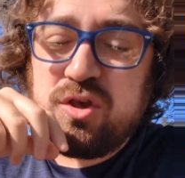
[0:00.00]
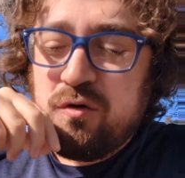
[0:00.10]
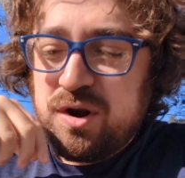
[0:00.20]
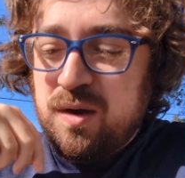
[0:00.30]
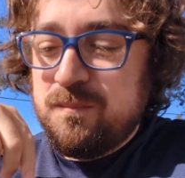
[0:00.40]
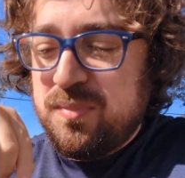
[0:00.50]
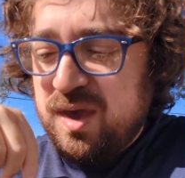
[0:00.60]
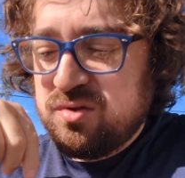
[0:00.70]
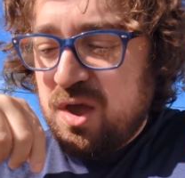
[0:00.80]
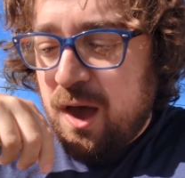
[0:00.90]
already a
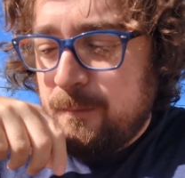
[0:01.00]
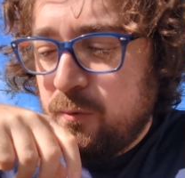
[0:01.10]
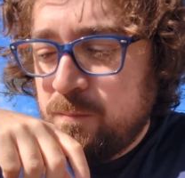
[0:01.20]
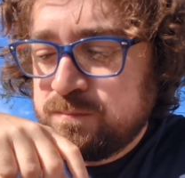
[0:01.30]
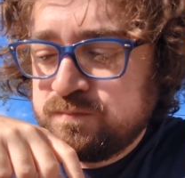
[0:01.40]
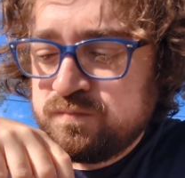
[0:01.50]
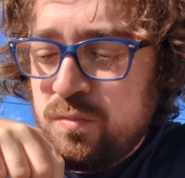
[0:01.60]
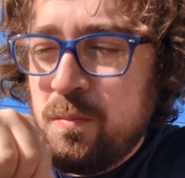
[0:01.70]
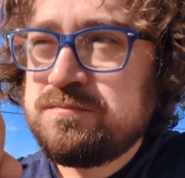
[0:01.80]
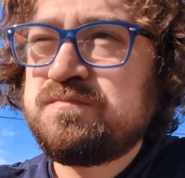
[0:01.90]
baked apple.
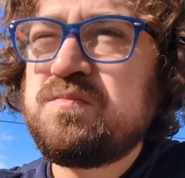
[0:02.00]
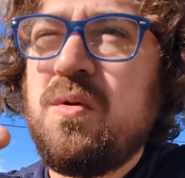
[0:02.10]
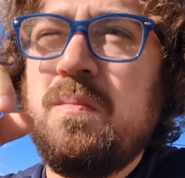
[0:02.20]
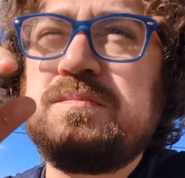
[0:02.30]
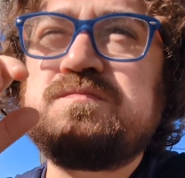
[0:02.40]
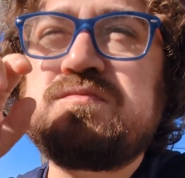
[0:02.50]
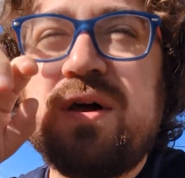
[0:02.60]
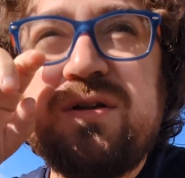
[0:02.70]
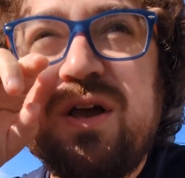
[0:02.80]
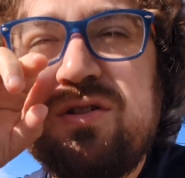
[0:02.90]

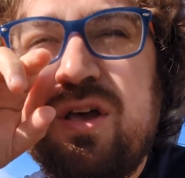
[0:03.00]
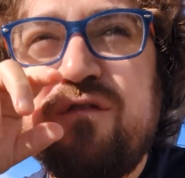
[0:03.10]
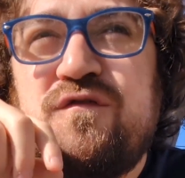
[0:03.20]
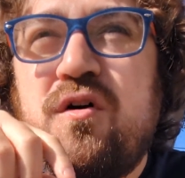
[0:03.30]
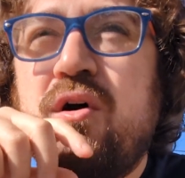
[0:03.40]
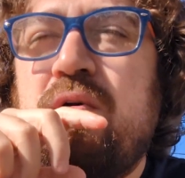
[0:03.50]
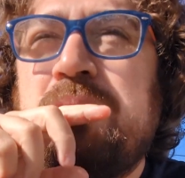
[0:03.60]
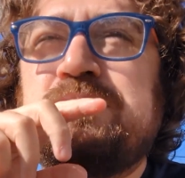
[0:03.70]
It tastes like fall